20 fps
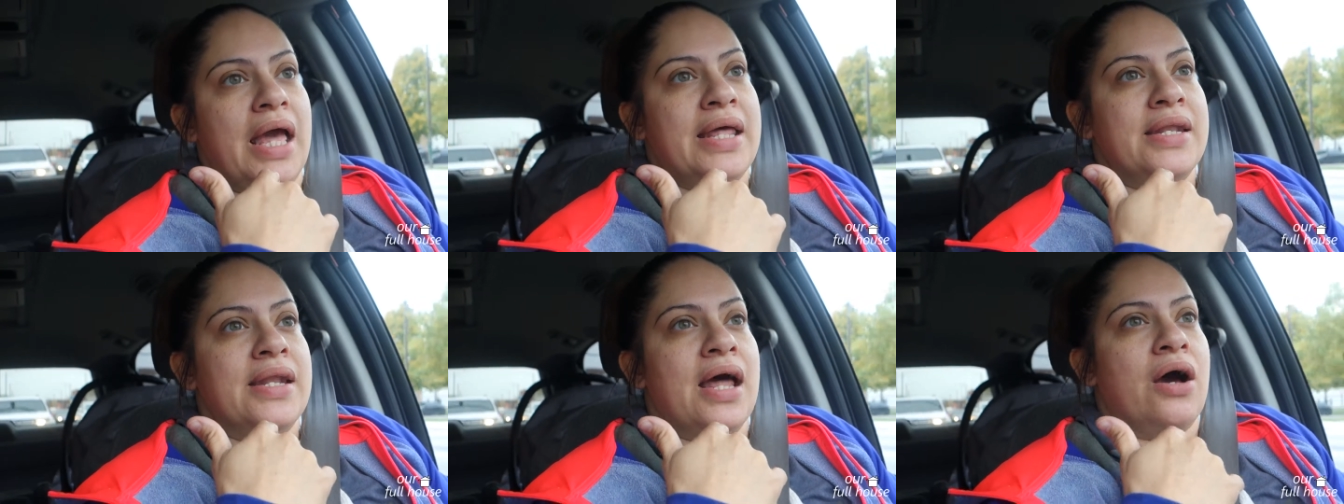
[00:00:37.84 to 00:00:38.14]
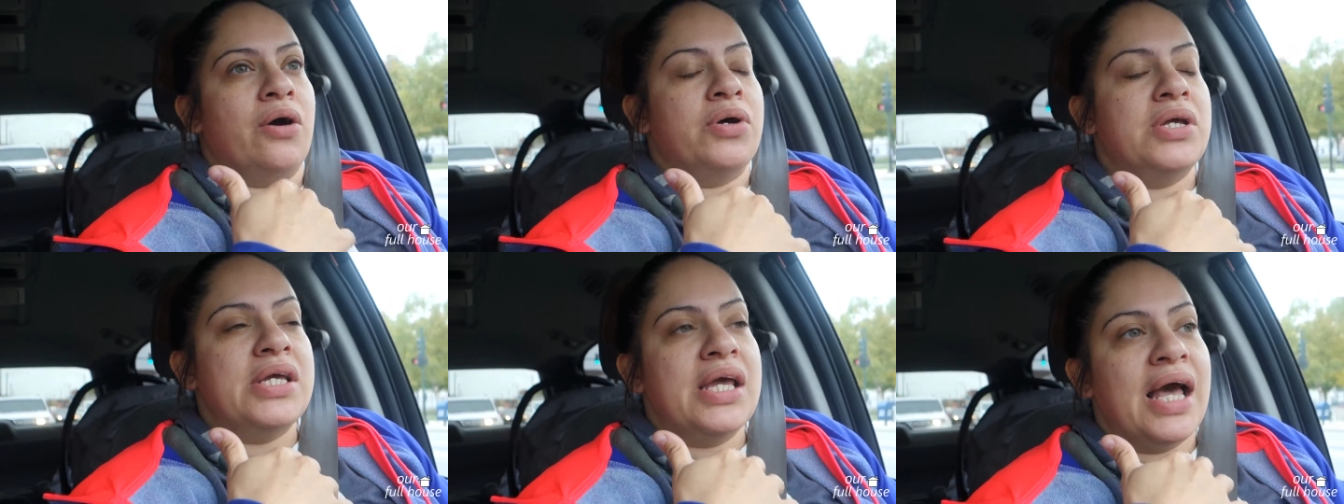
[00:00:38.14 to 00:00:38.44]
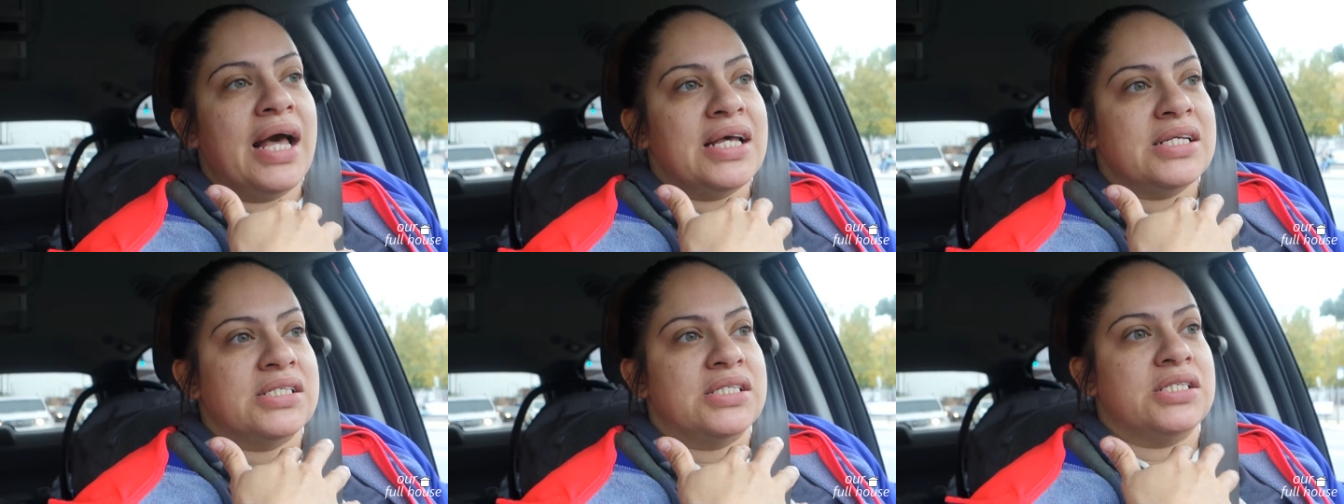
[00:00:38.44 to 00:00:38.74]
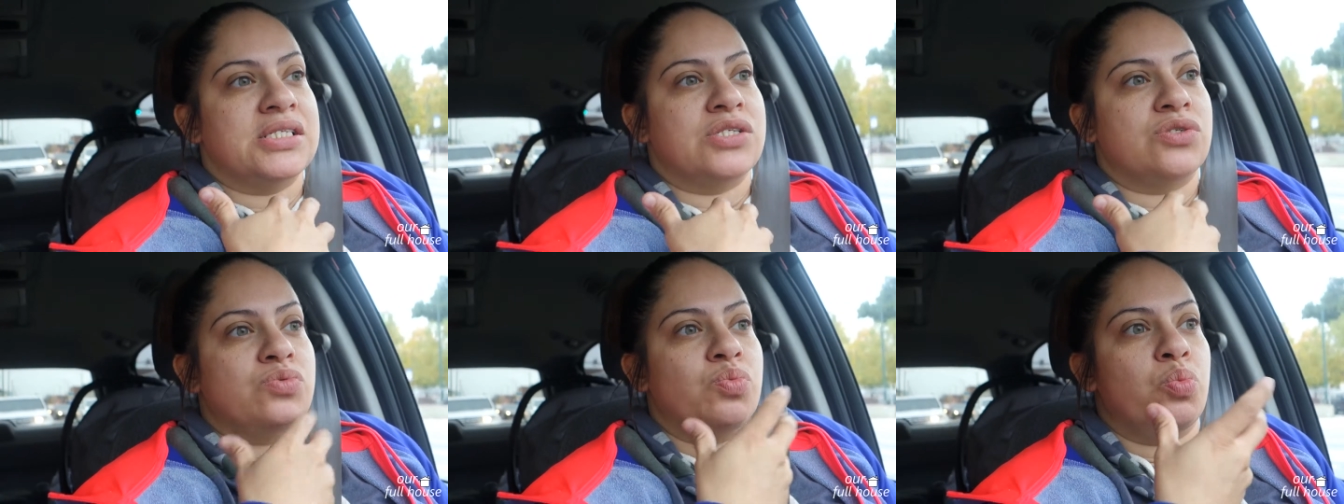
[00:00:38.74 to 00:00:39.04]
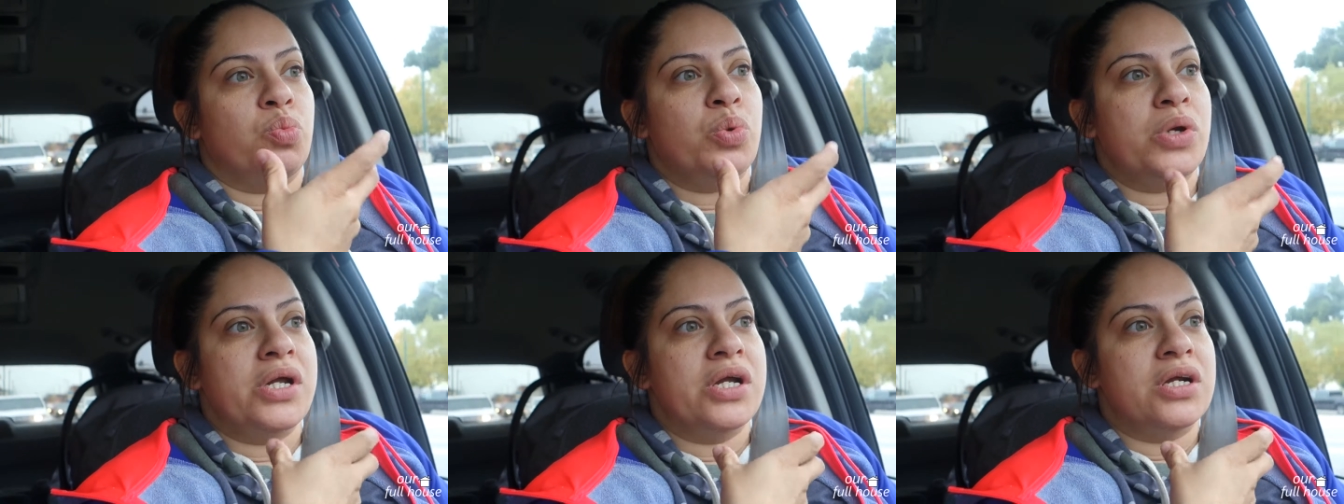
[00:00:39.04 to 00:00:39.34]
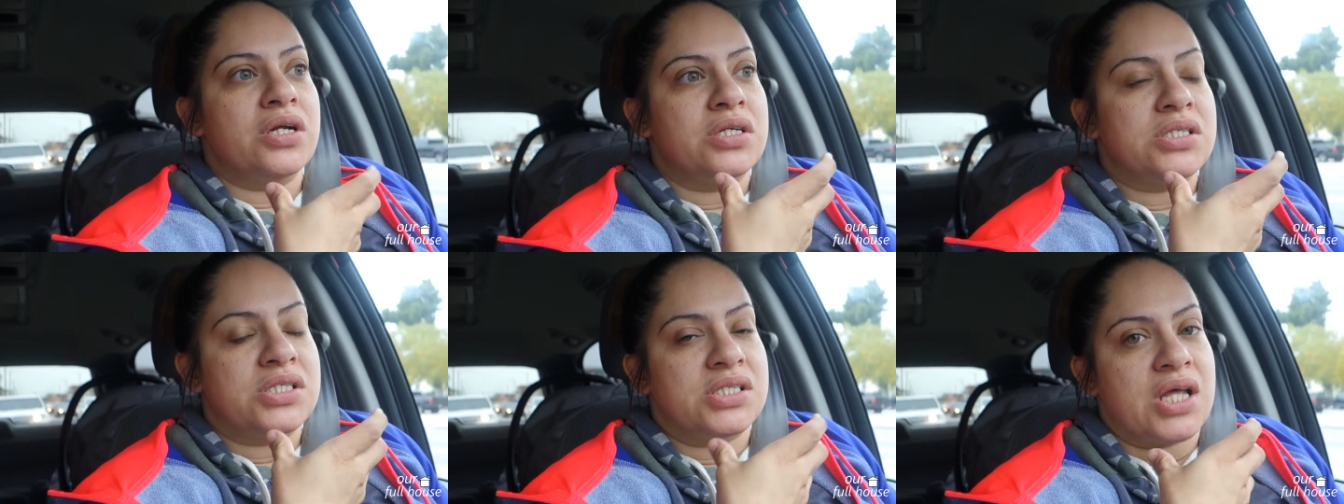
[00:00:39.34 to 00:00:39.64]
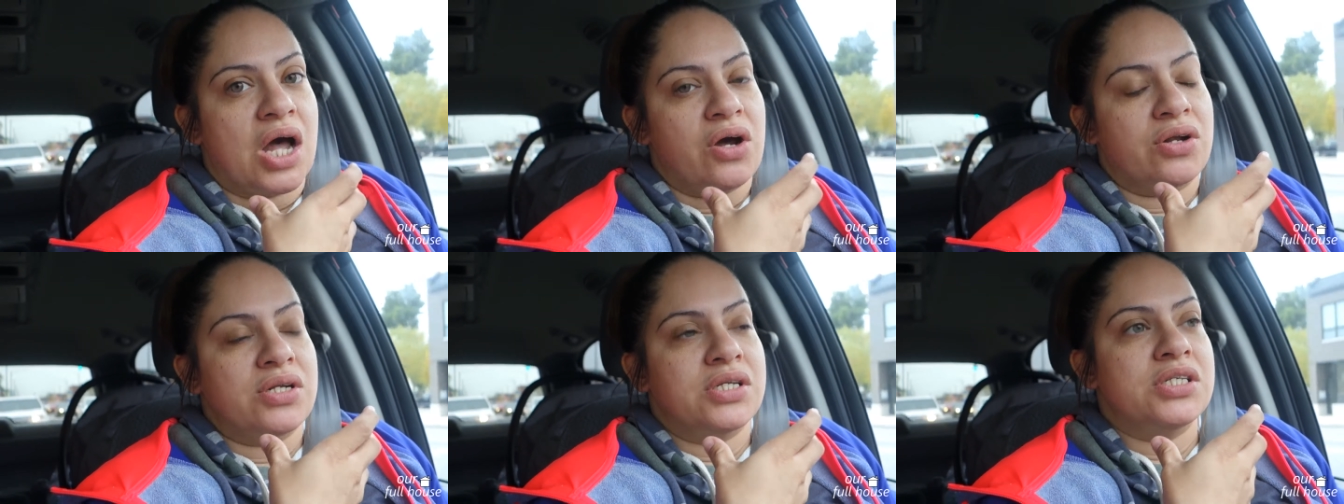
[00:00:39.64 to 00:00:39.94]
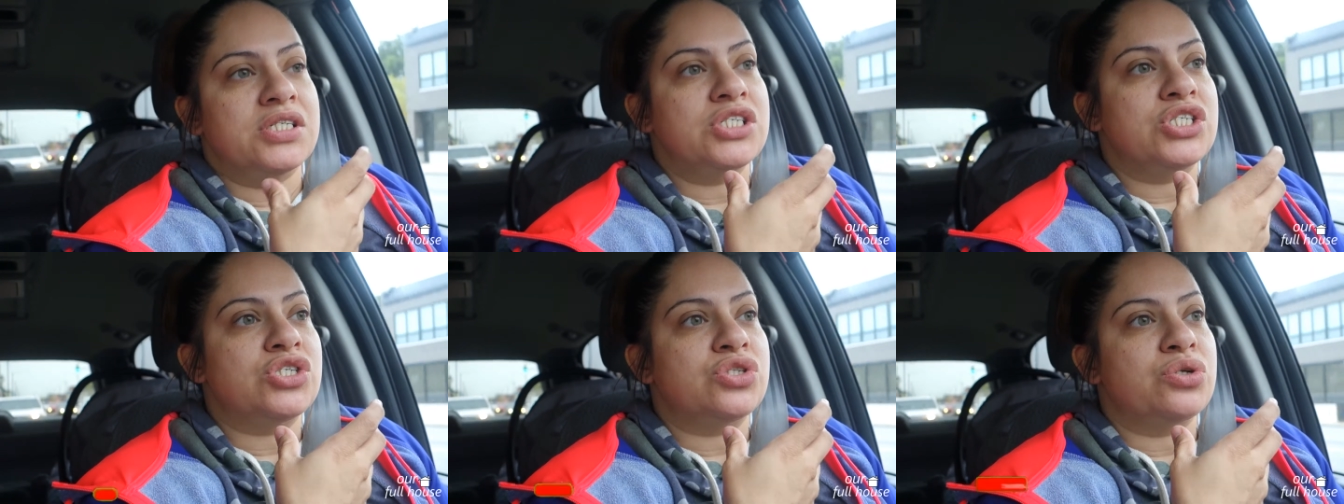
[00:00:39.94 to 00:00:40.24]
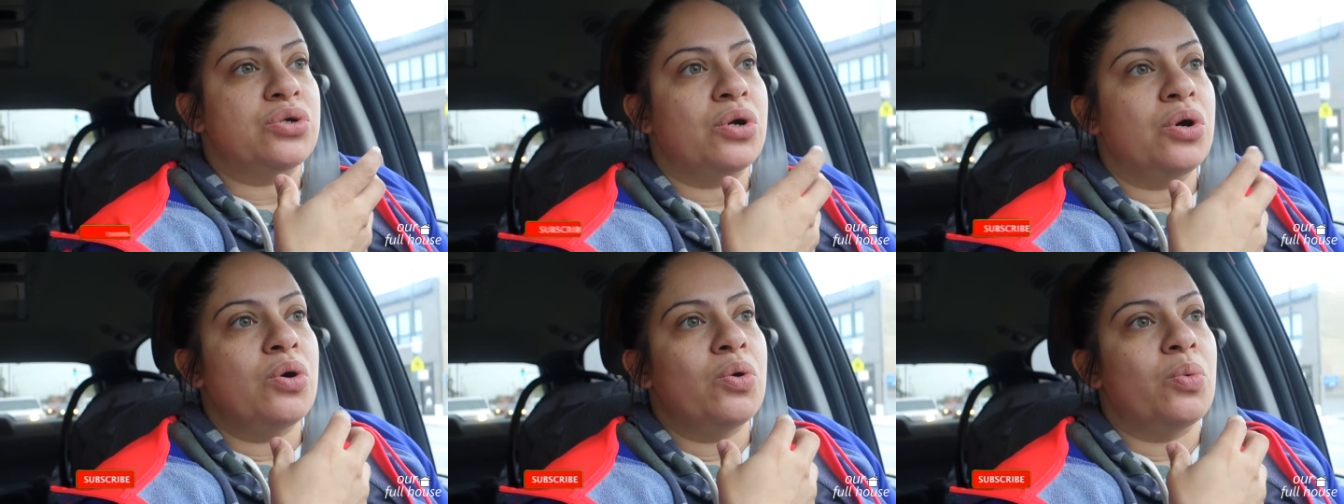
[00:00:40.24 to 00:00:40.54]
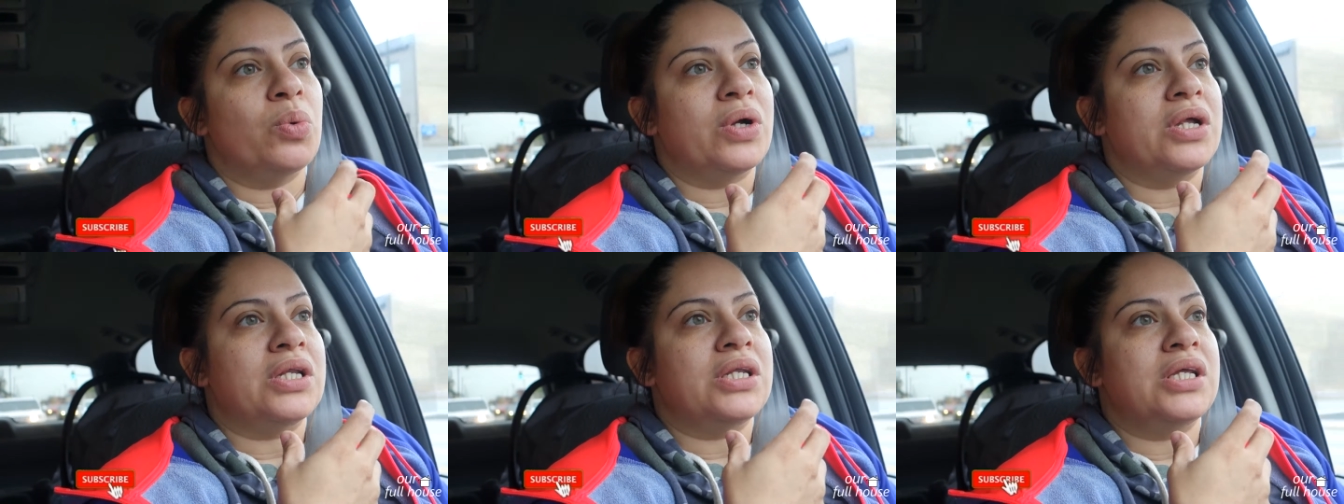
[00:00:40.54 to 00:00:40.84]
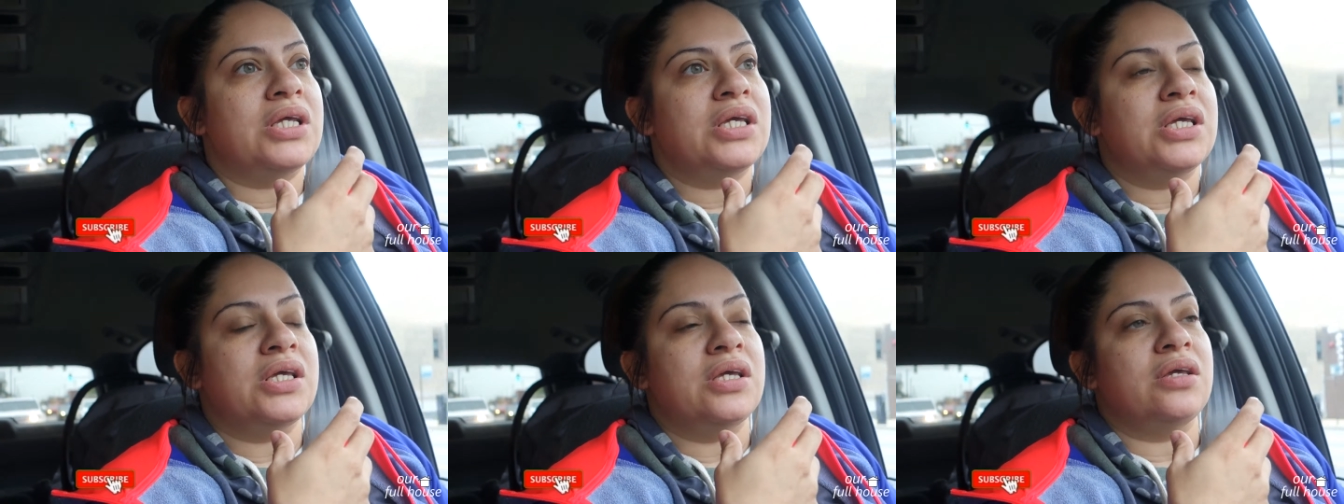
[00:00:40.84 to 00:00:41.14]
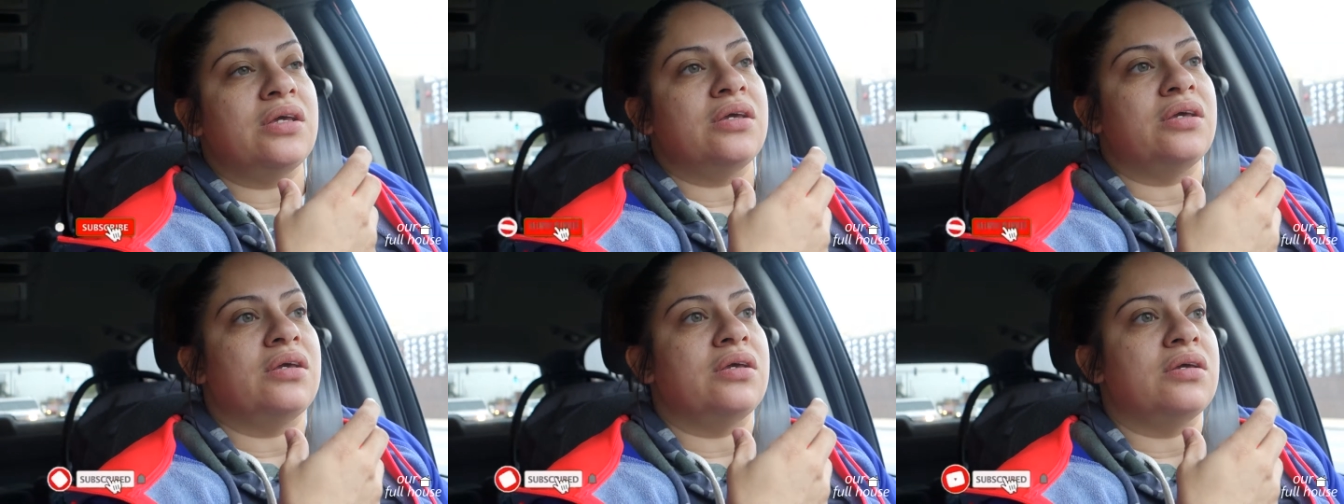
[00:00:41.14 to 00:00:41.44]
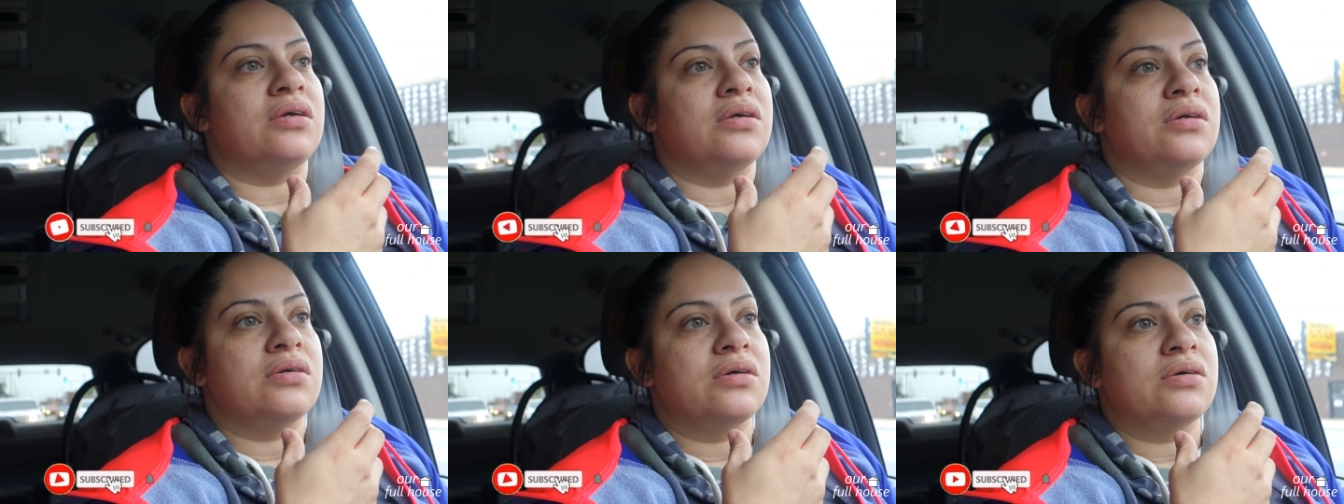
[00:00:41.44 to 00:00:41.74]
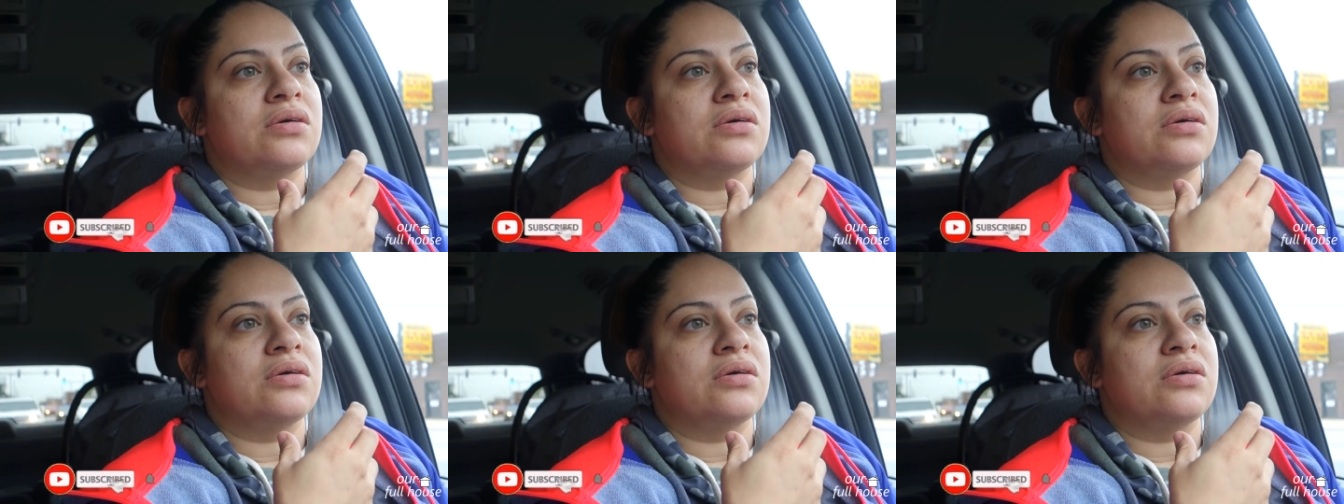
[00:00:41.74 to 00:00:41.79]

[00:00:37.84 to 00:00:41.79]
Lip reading: And now he has this weird sound in his throat when he,